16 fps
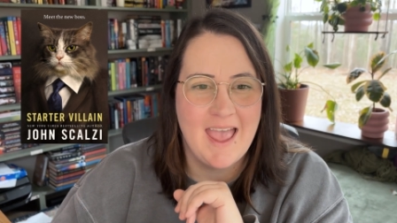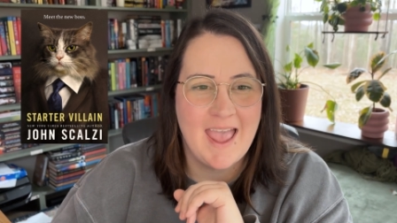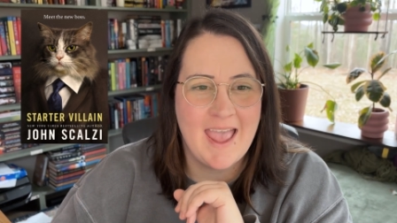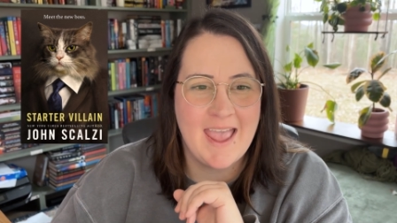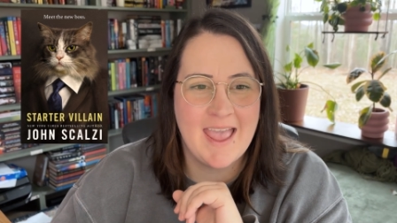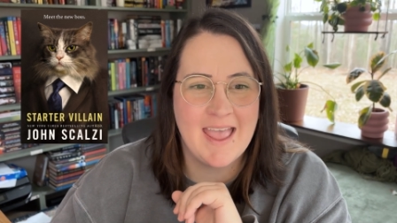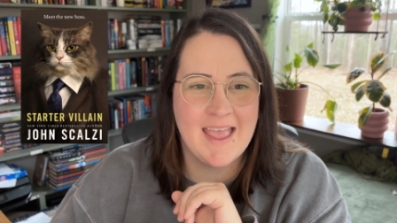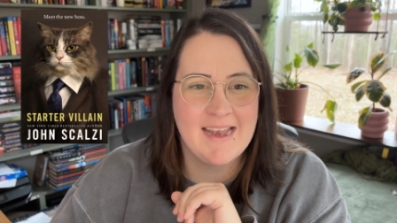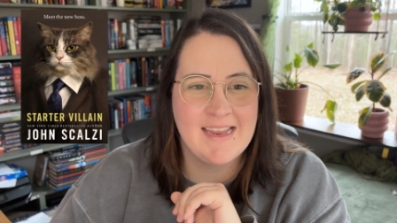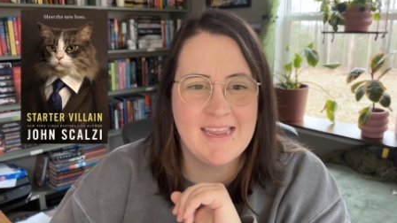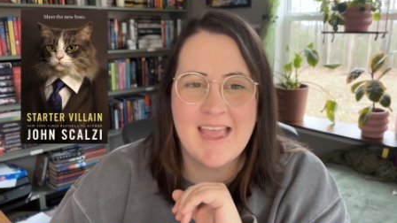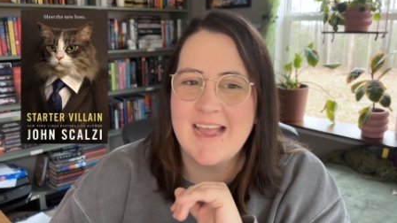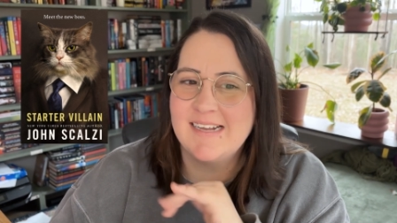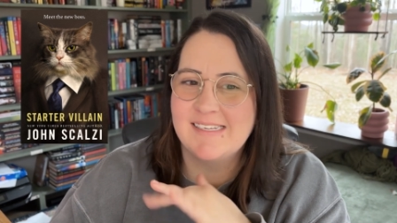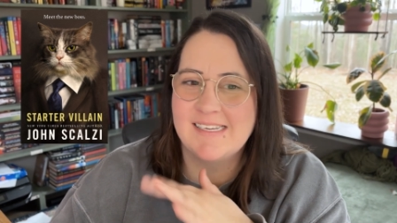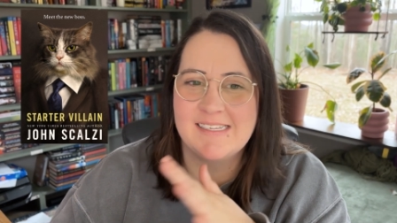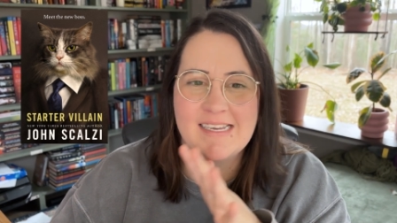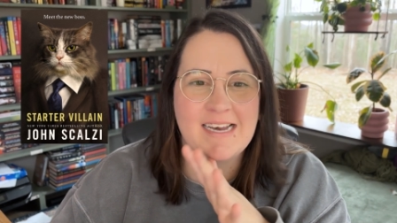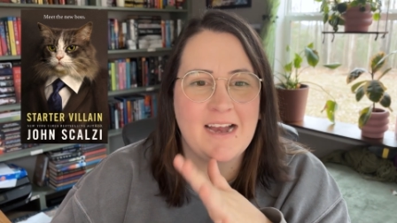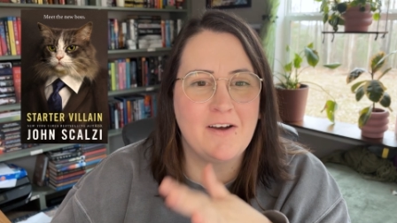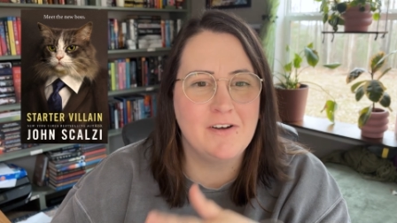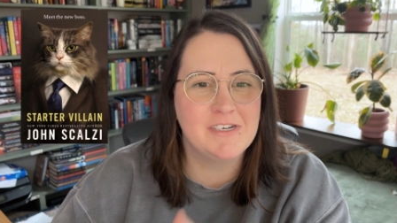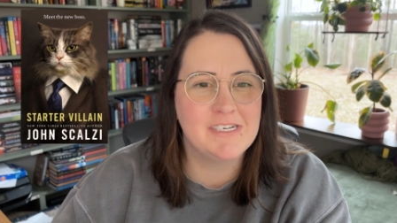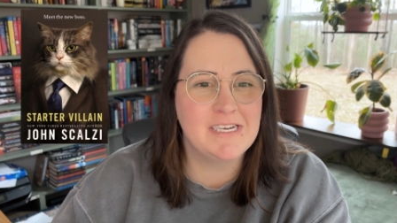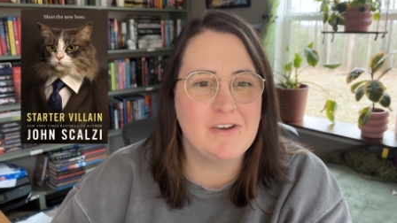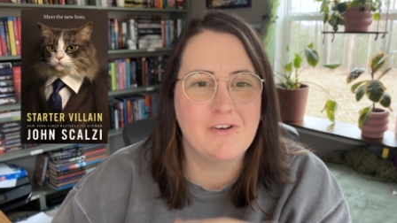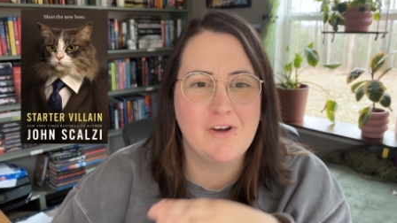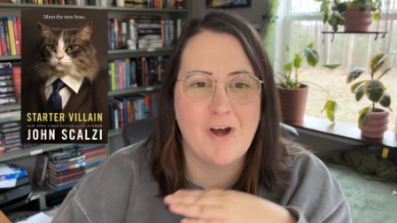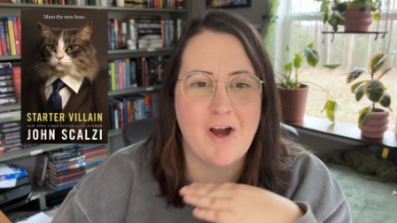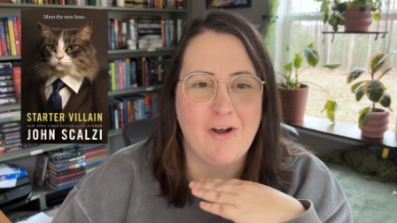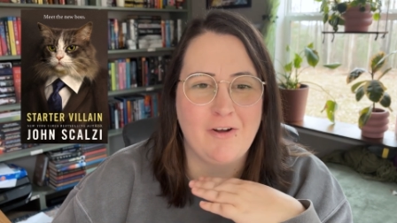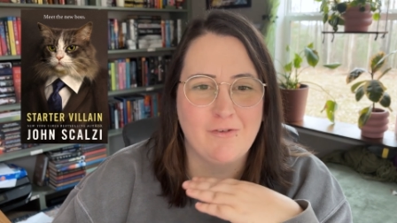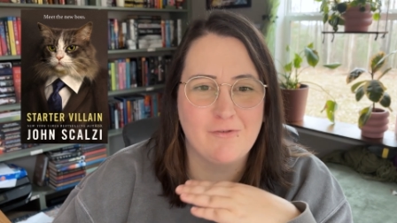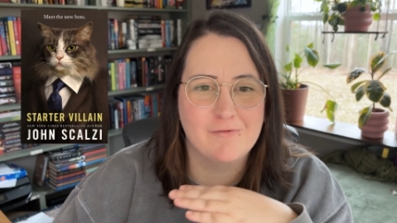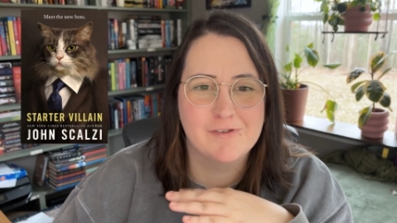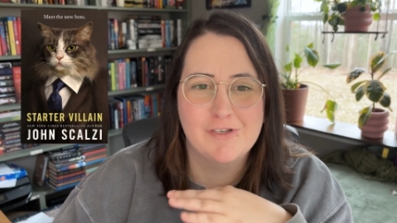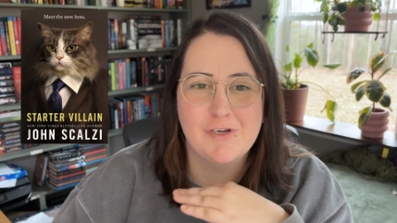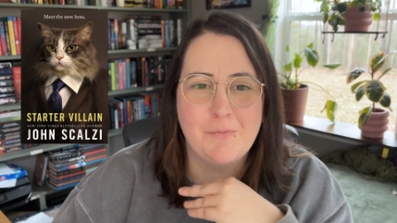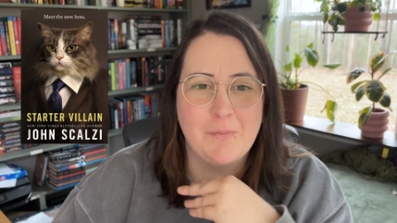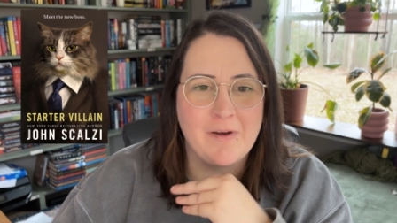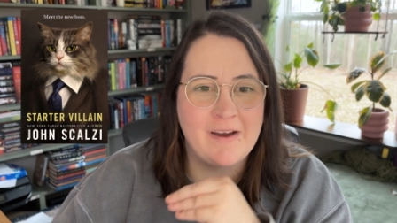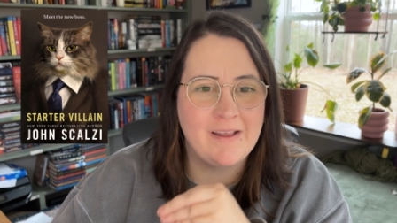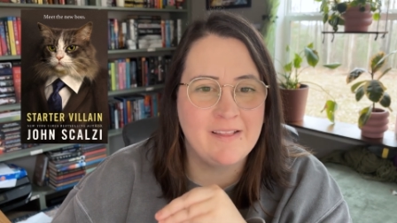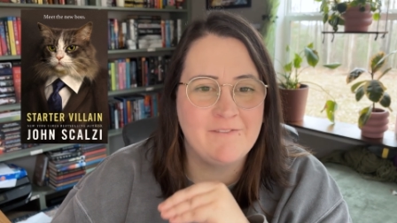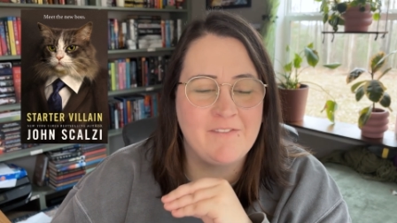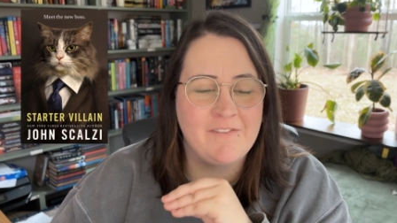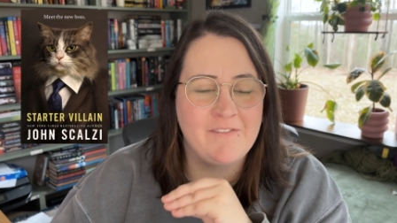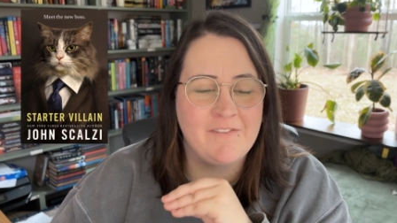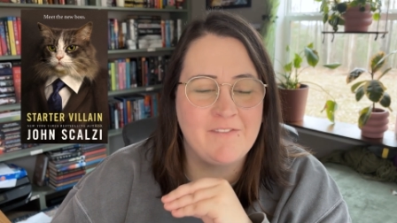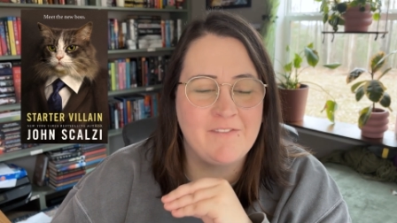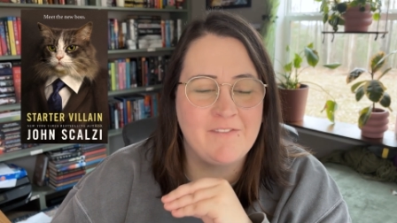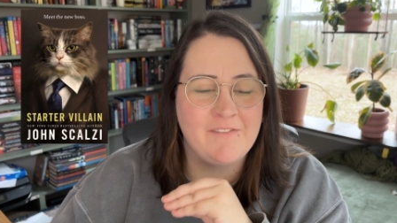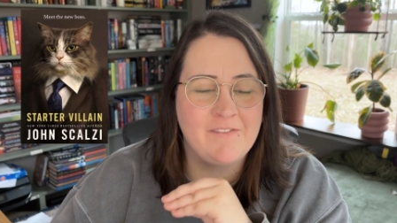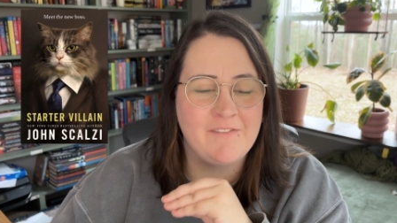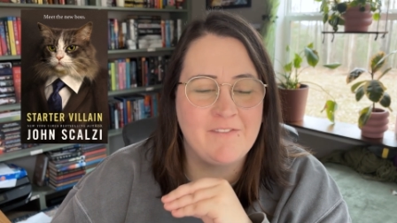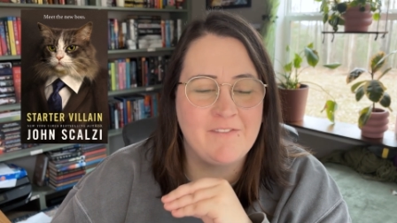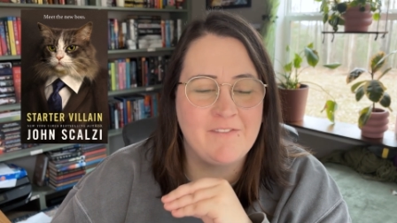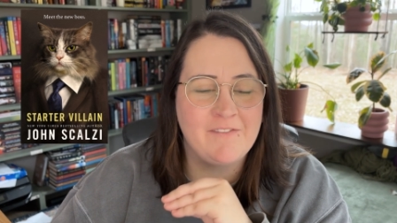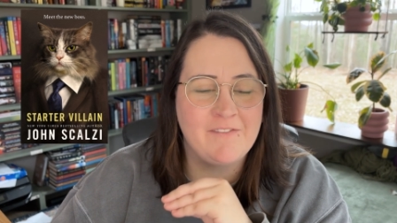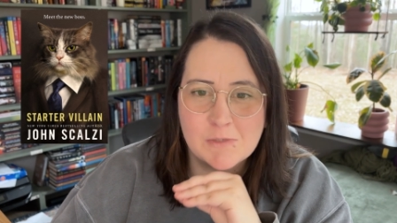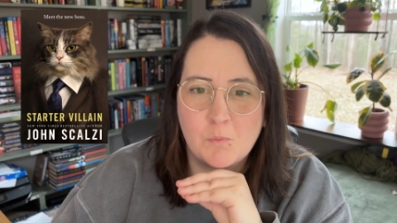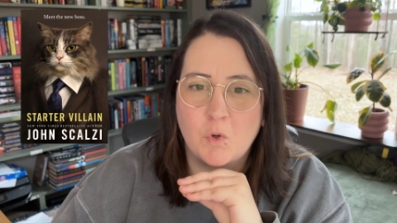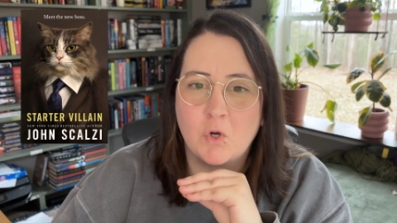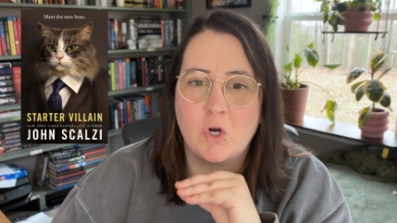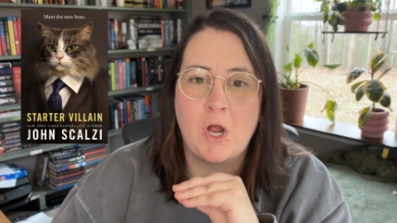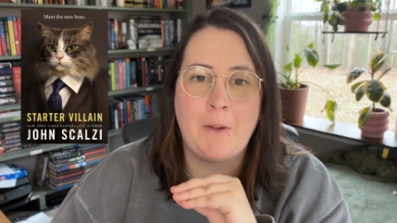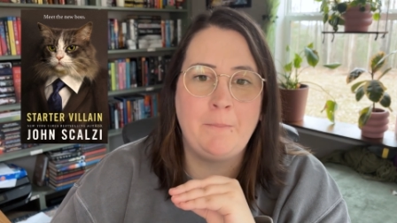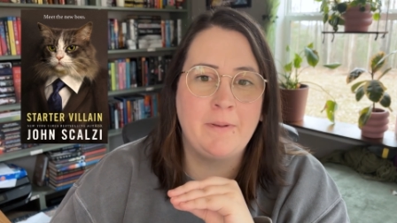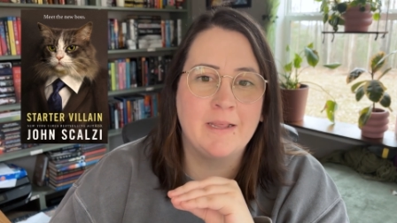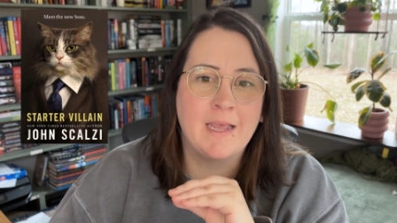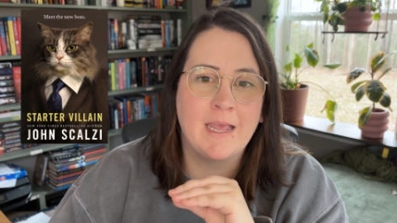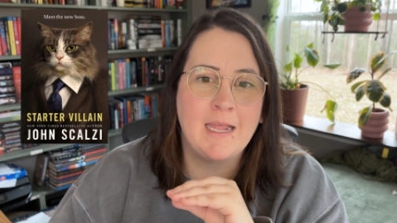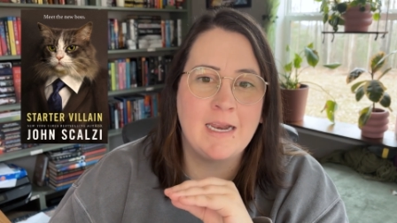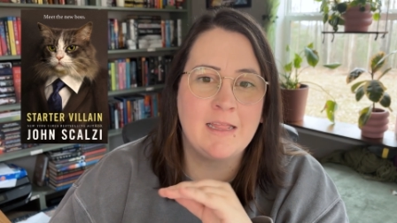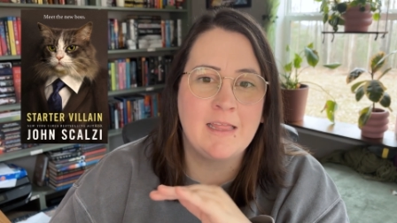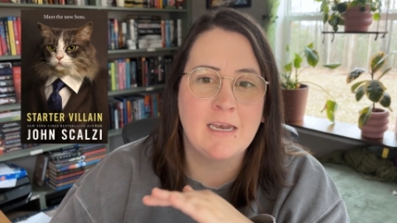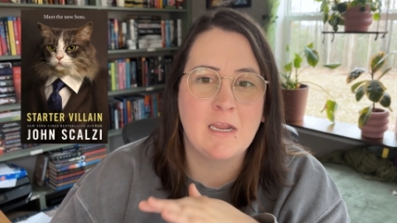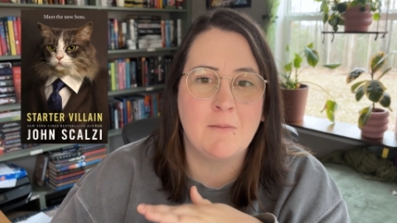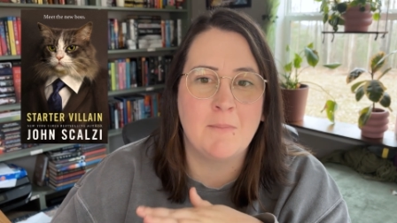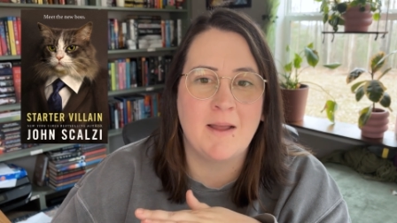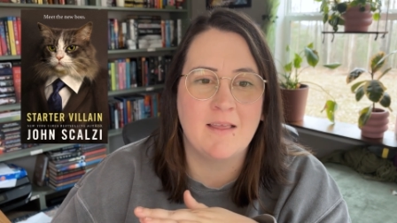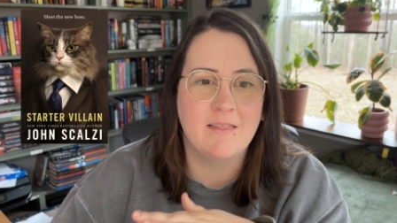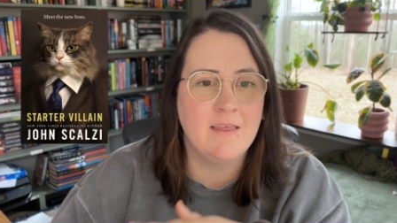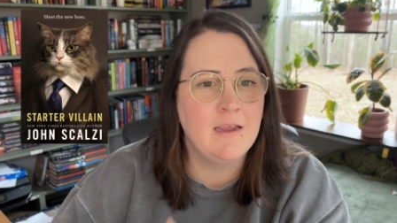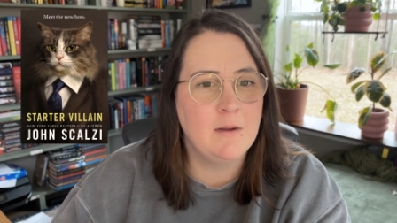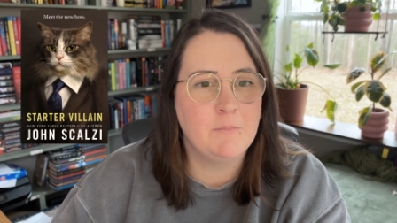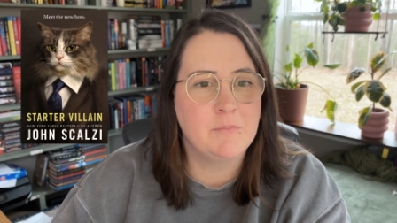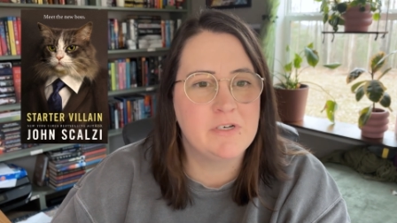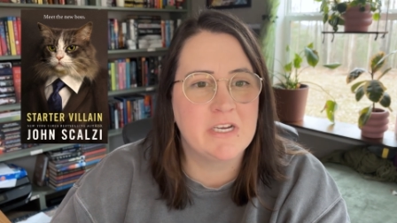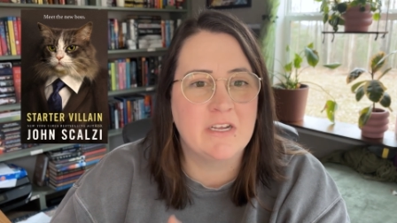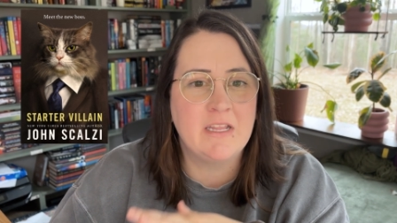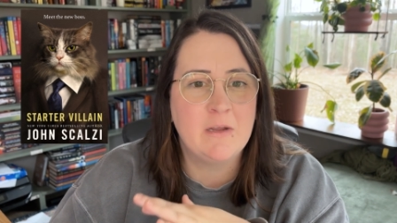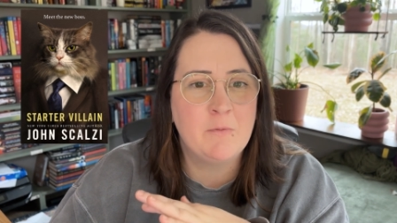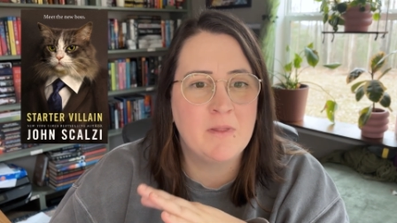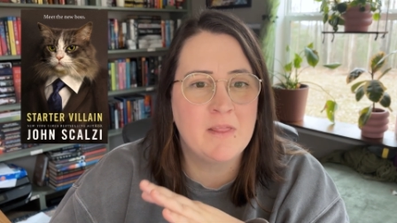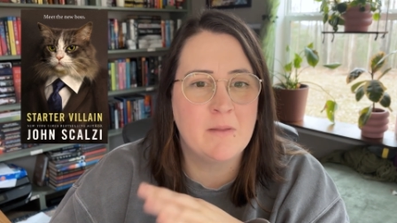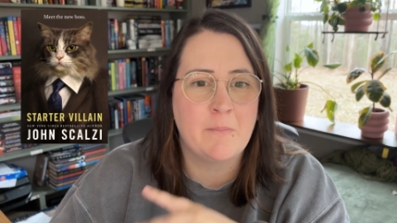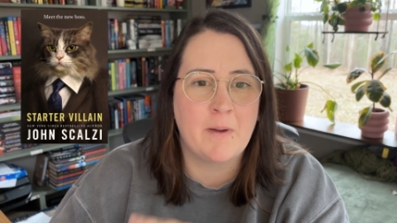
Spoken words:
And yeah, it says inheriting your uncle's supervillain business is more complicated than you might think, particularly when